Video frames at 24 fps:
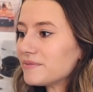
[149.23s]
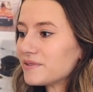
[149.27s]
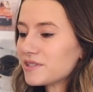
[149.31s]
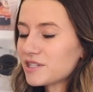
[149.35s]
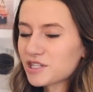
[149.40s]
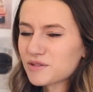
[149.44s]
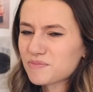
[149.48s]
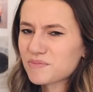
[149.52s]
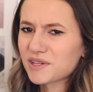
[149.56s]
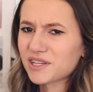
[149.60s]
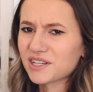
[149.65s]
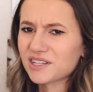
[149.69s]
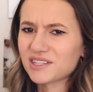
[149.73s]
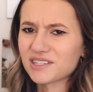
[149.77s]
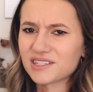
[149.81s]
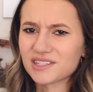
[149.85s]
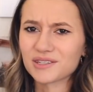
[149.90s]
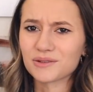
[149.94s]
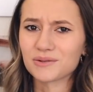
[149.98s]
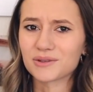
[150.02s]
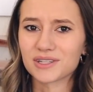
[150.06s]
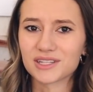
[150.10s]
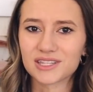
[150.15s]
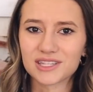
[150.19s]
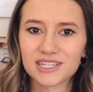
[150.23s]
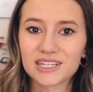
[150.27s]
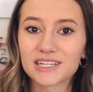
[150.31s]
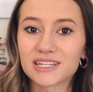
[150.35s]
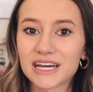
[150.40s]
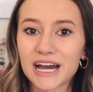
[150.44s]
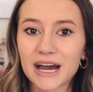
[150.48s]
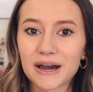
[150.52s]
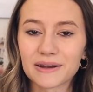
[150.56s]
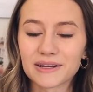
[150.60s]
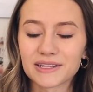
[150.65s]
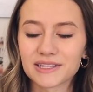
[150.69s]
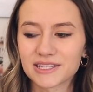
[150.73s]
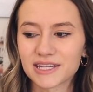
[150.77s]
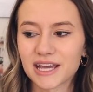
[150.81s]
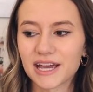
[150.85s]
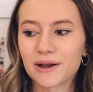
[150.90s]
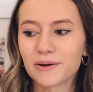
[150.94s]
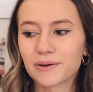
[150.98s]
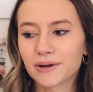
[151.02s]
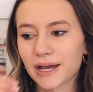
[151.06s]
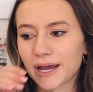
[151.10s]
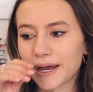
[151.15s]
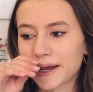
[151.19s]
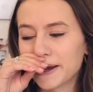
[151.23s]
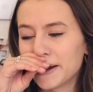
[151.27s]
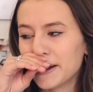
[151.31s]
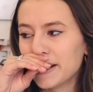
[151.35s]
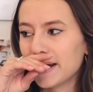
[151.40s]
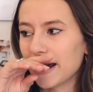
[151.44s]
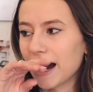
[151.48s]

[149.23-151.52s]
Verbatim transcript: just because you can sit down and say, okay,